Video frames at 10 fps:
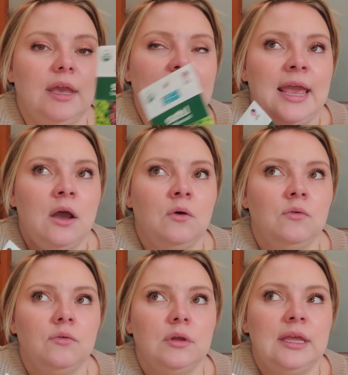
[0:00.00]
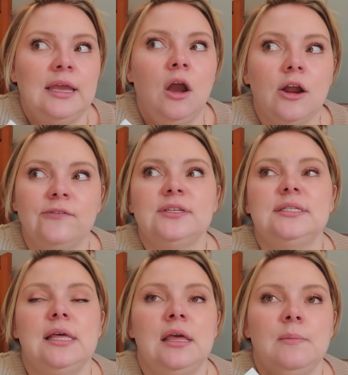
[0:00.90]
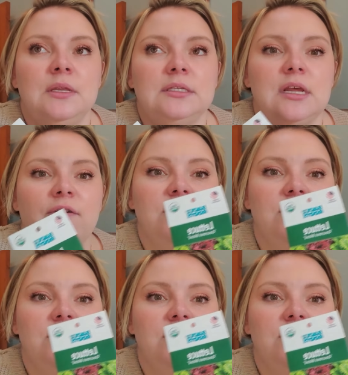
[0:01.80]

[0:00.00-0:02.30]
how he harvests them and stuff.